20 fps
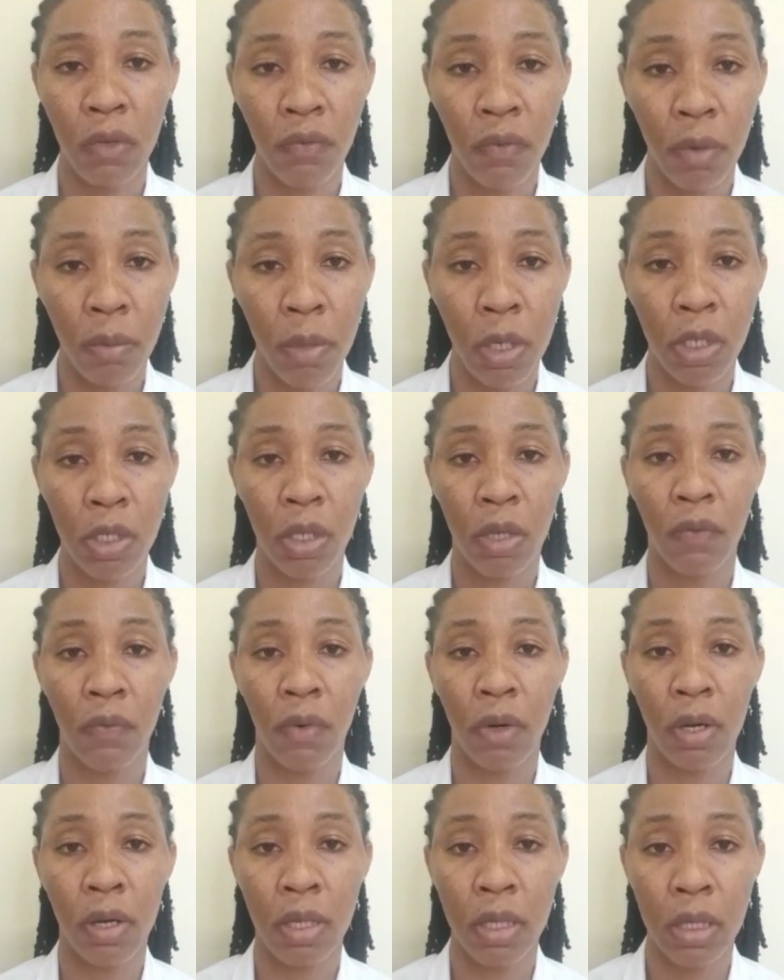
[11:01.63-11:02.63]
information
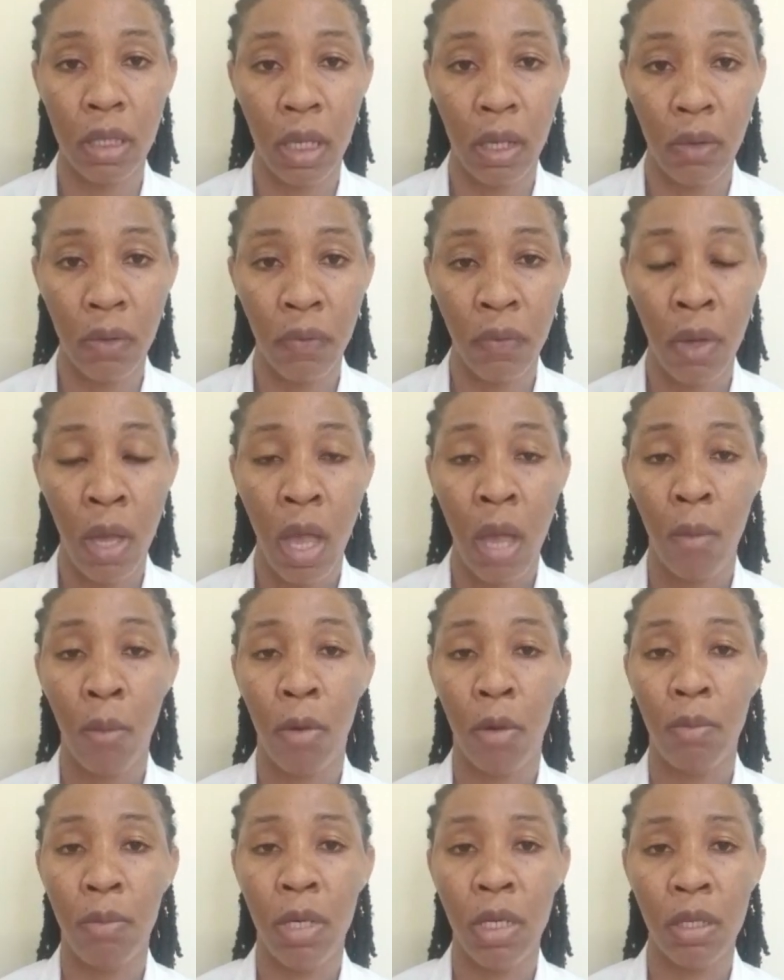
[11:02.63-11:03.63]
for yourself.
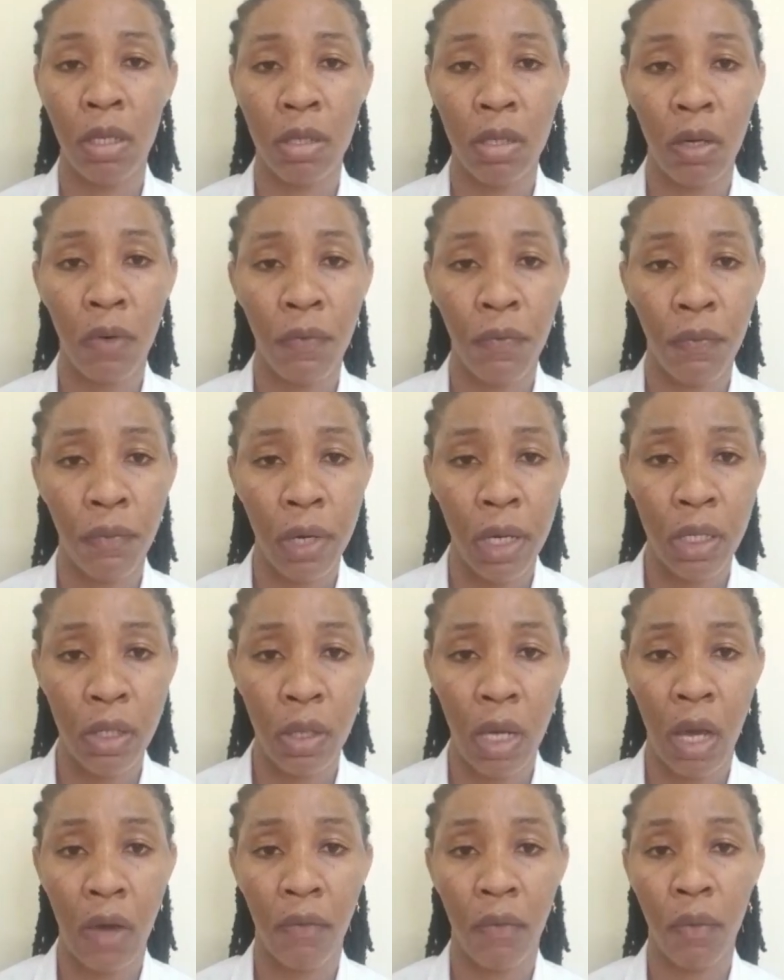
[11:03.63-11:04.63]
But be not afraid
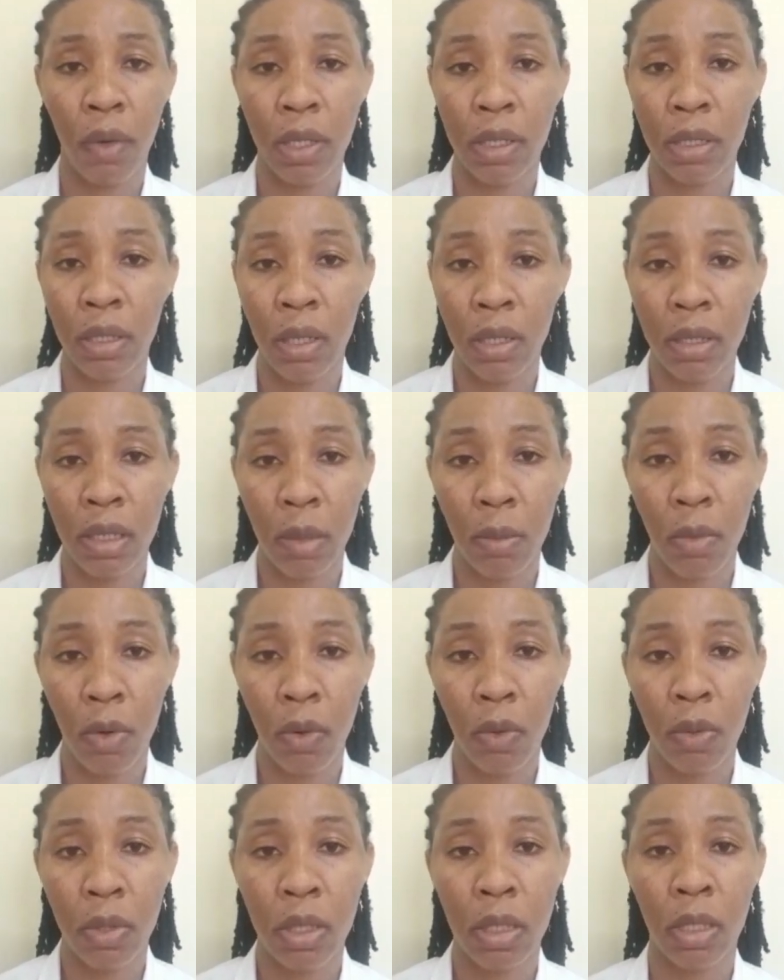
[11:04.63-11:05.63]
to have questions
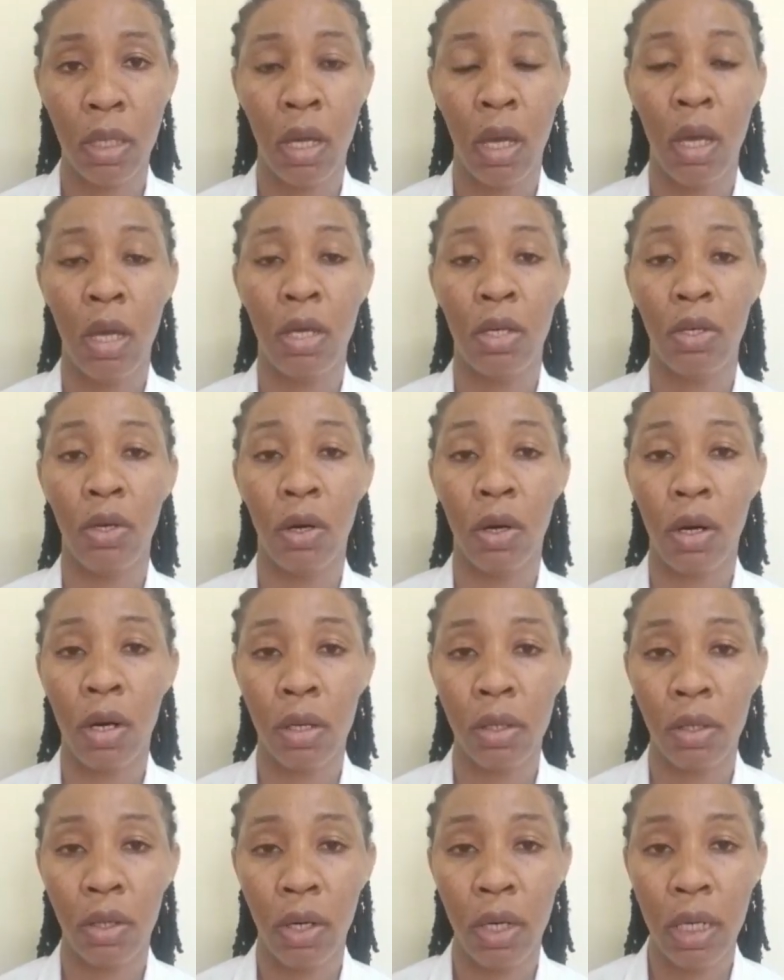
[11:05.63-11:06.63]
about your
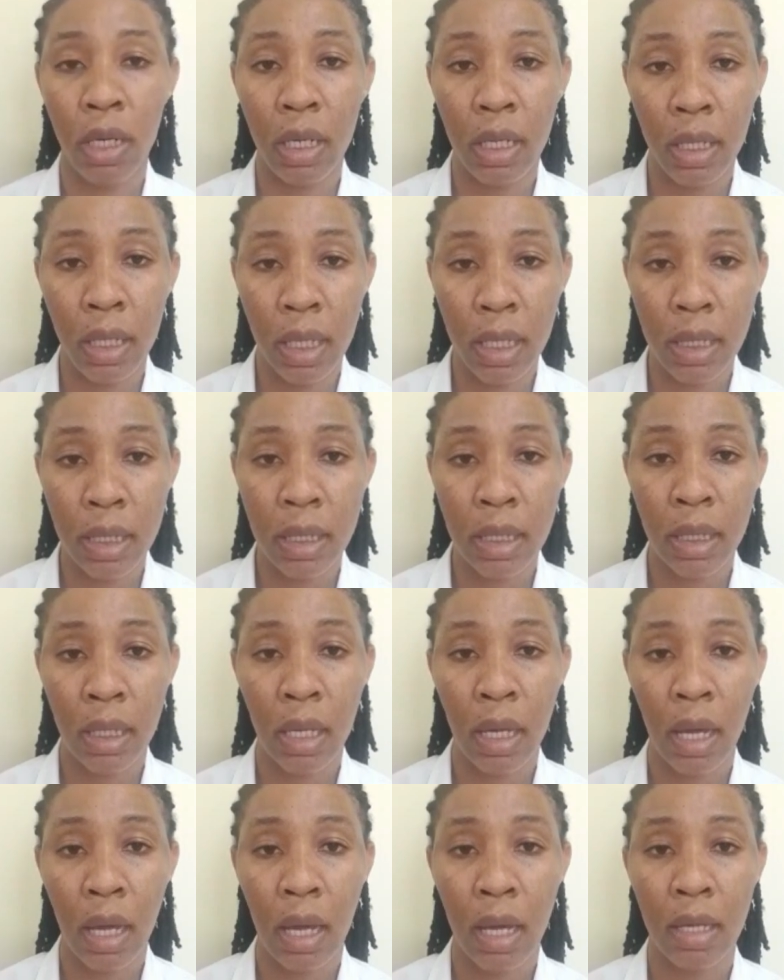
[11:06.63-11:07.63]
illness,
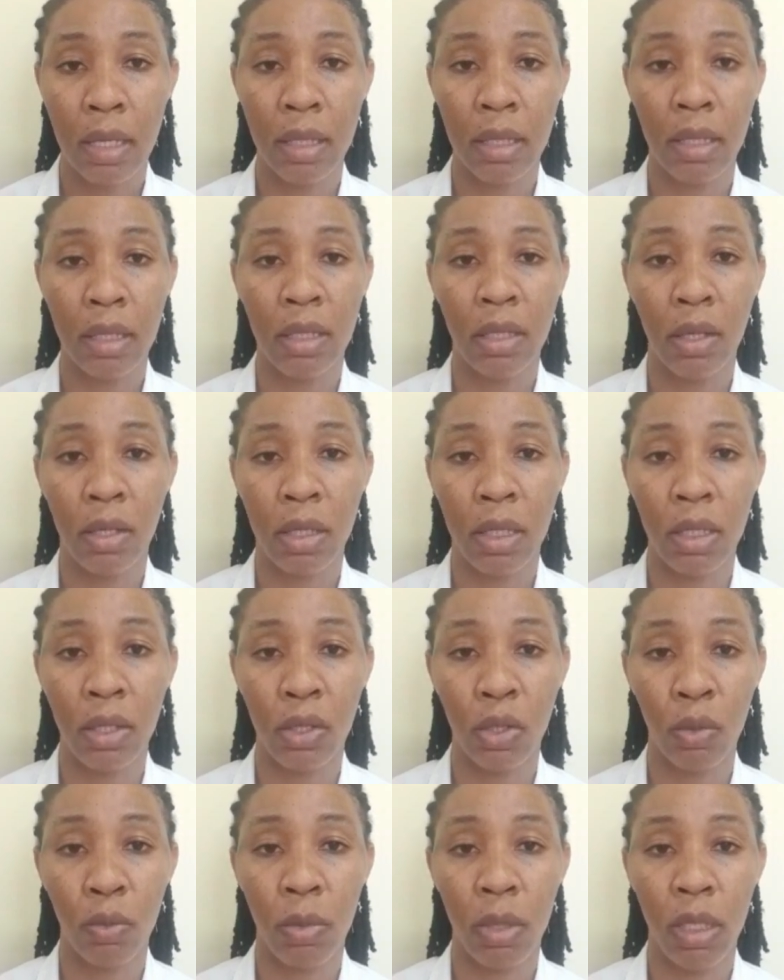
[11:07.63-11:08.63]
as it's
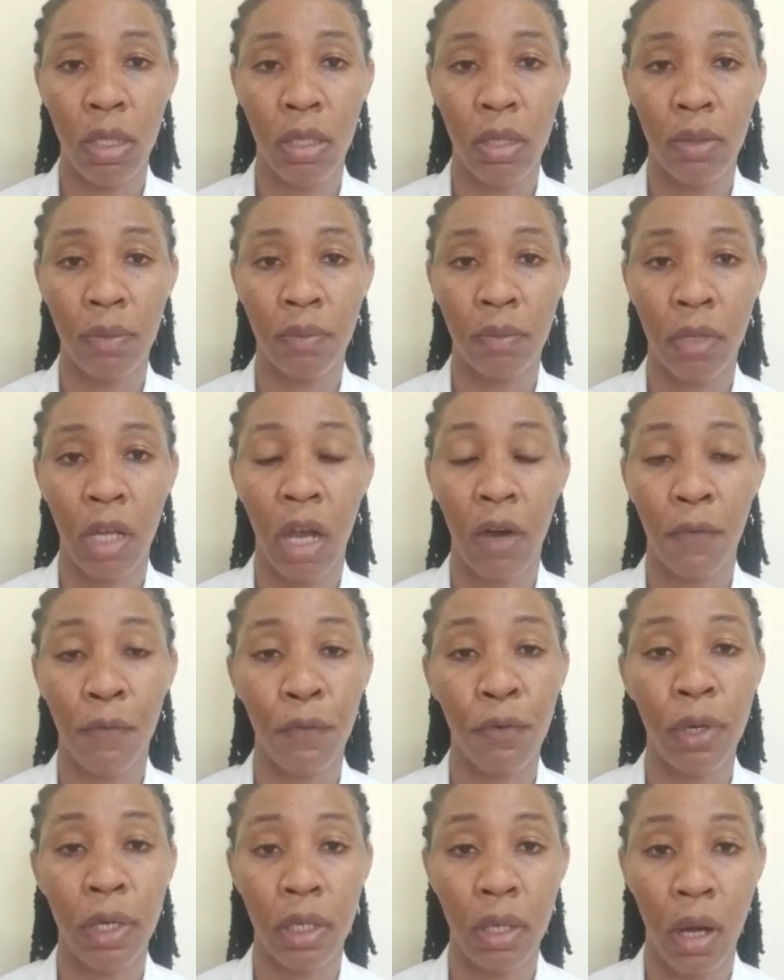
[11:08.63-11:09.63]
nothing to be
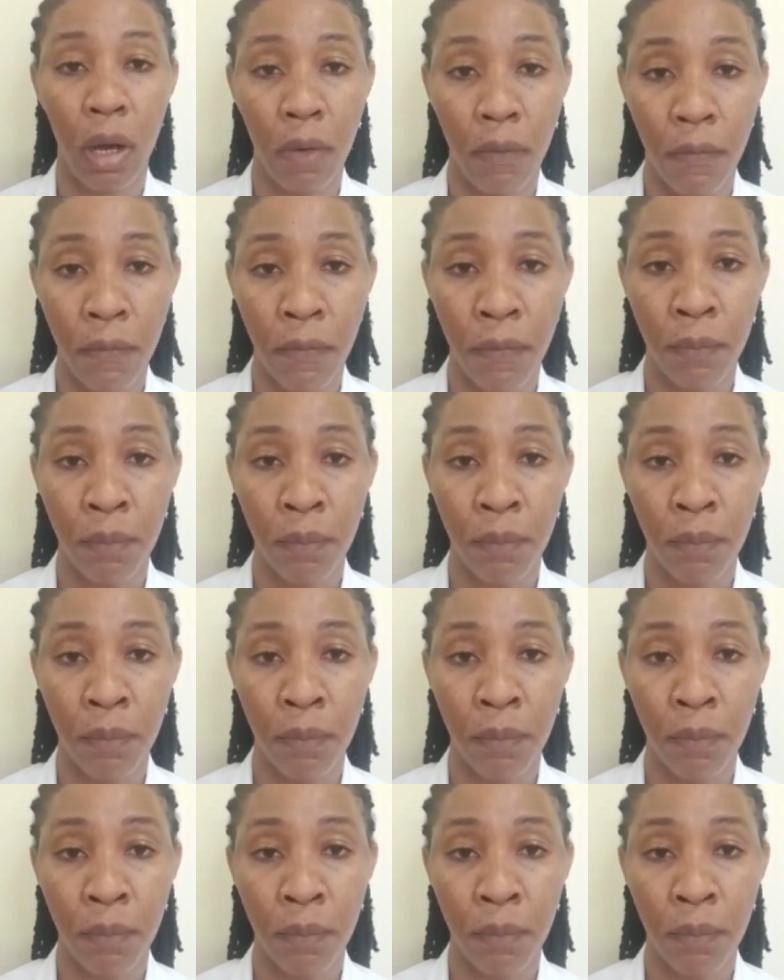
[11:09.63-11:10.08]
afraid of.